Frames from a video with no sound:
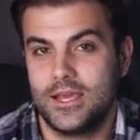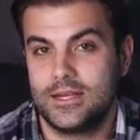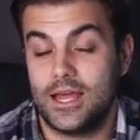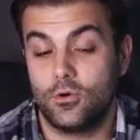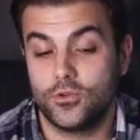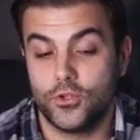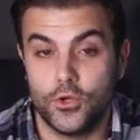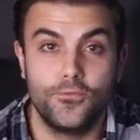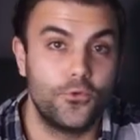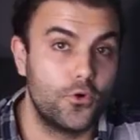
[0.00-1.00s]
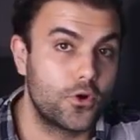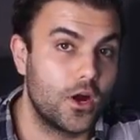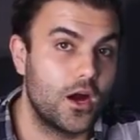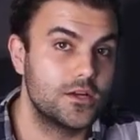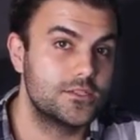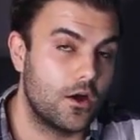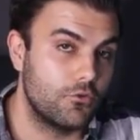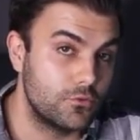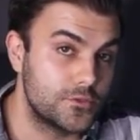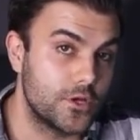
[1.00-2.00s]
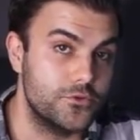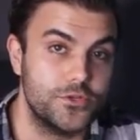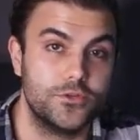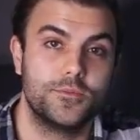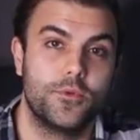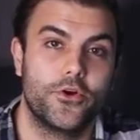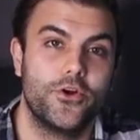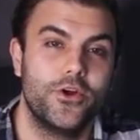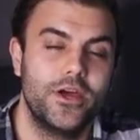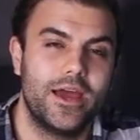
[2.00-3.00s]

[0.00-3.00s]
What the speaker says: Now, new forecasts are also due tomorrow,